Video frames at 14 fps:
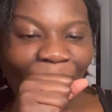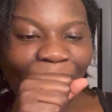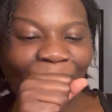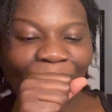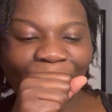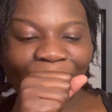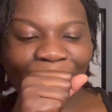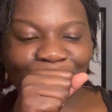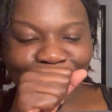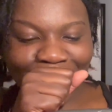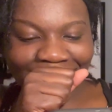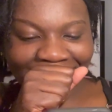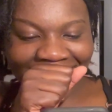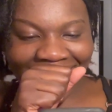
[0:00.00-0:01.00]
Oh,
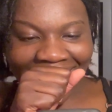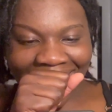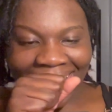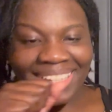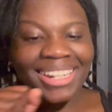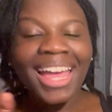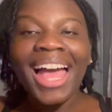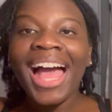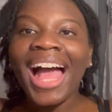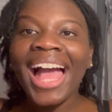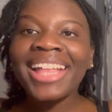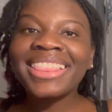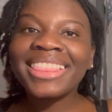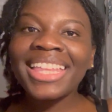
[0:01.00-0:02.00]
my God.
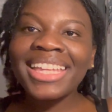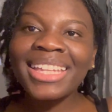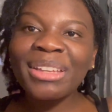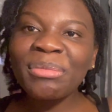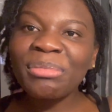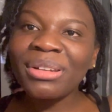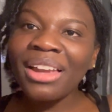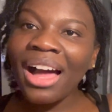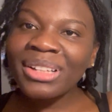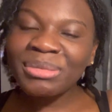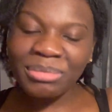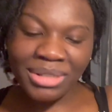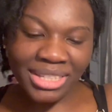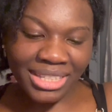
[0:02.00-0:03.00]
I think he blocked
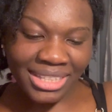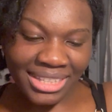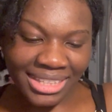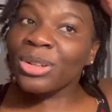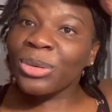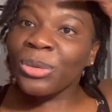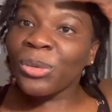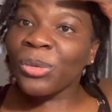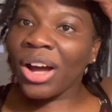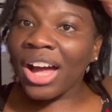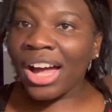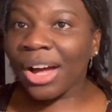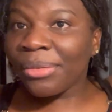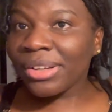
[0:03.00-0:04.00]
me.
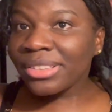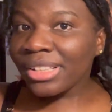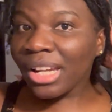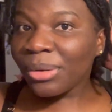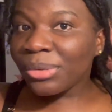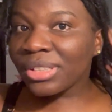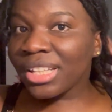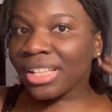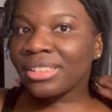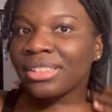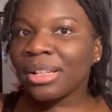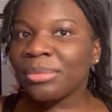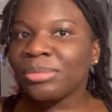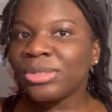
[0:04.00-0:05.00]
Wow, I thought I would get
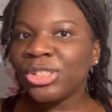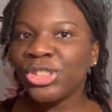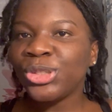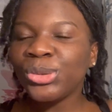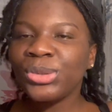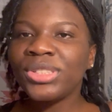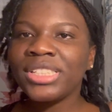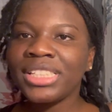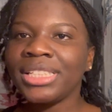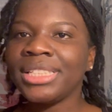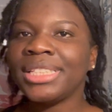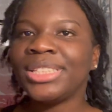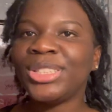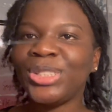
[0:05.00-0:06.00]
some
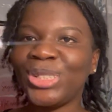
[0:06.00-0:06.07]
juicy